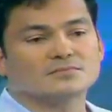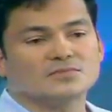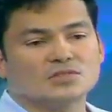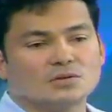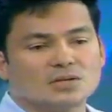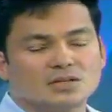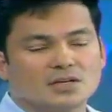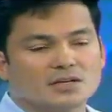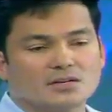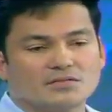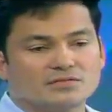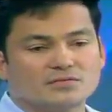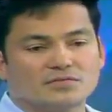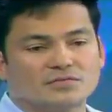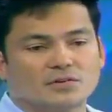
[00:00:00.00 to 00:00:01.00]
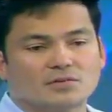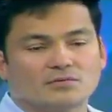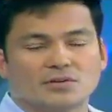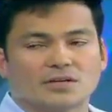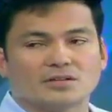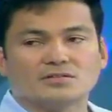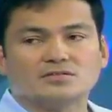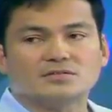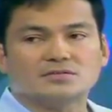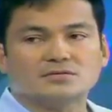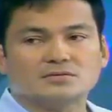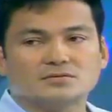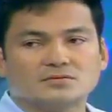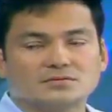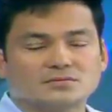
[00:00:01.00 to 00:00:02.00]
So one day, the phone rings.
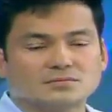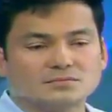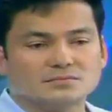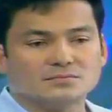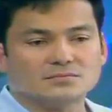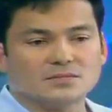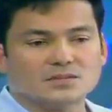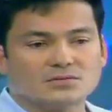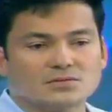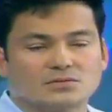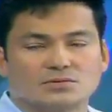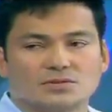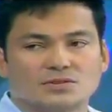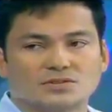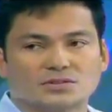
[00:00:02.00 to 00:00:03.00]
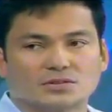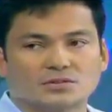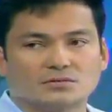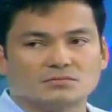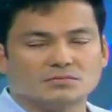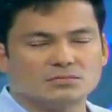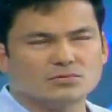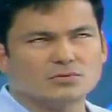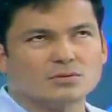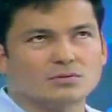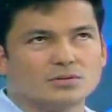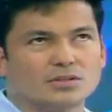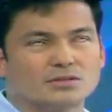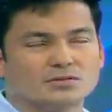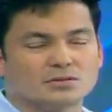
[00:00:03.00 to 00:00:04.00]
It was two years ago, two,
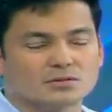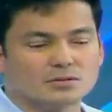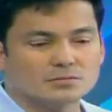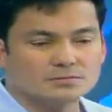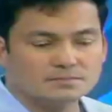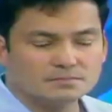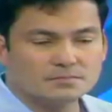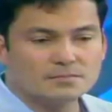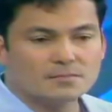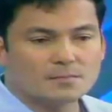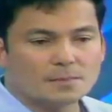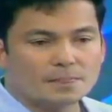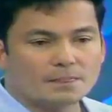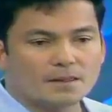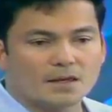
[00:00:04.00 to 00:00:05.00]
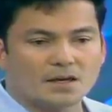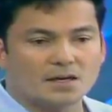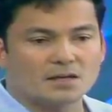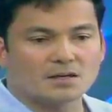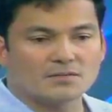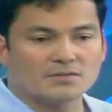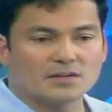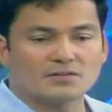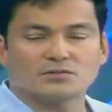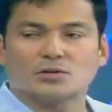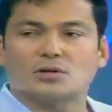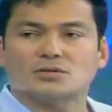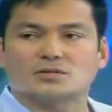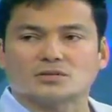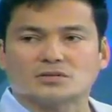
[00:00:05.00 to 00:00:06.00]
three years ago. And I've never
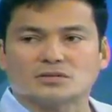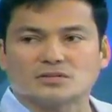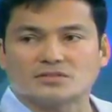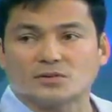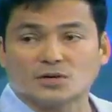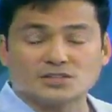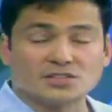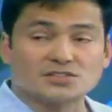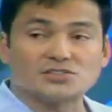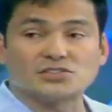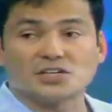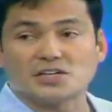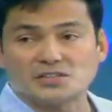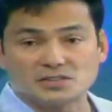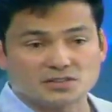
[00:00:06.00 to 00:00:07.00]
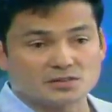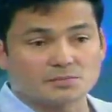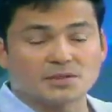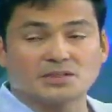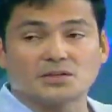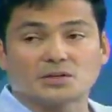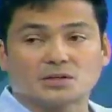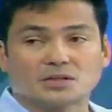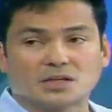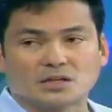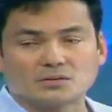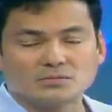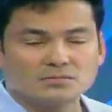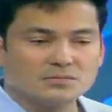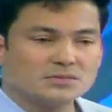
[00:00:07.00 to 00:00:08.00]
talked to her. Her voice has changed. She's a big girl
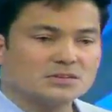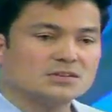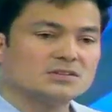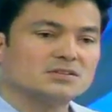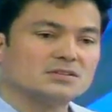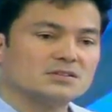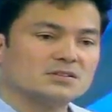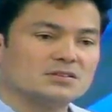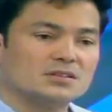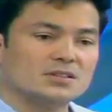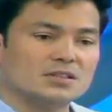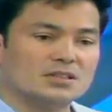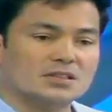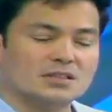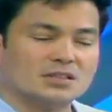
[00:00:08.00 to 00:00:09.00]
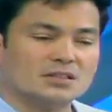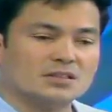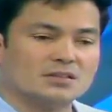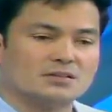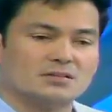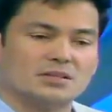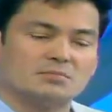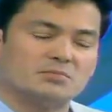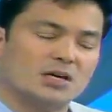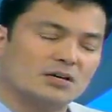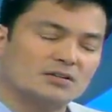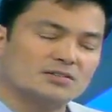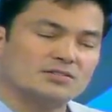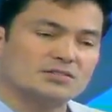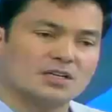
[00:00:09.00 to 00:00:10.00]
now. And deep
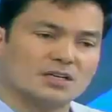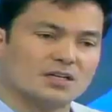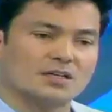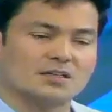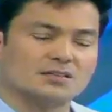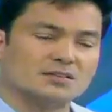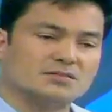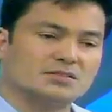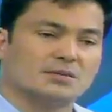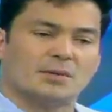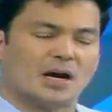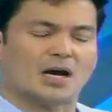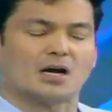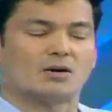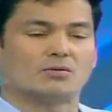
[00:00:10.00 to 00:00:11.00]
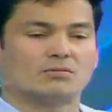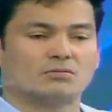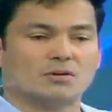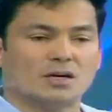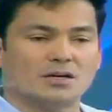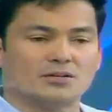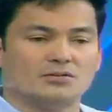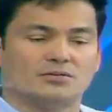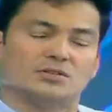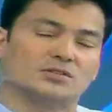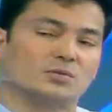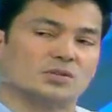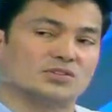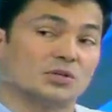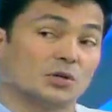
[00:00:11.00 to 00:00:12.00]
down inside, somehow, I knew
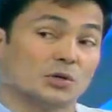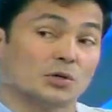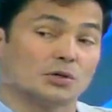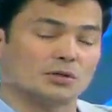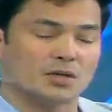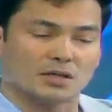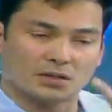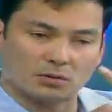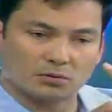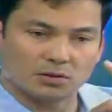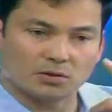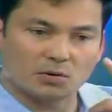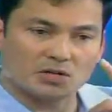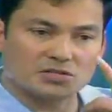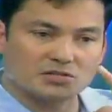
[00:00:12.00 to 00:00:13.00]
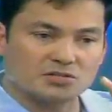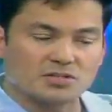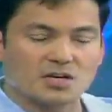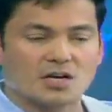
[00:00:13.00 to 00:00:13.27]
it was her. And the only question she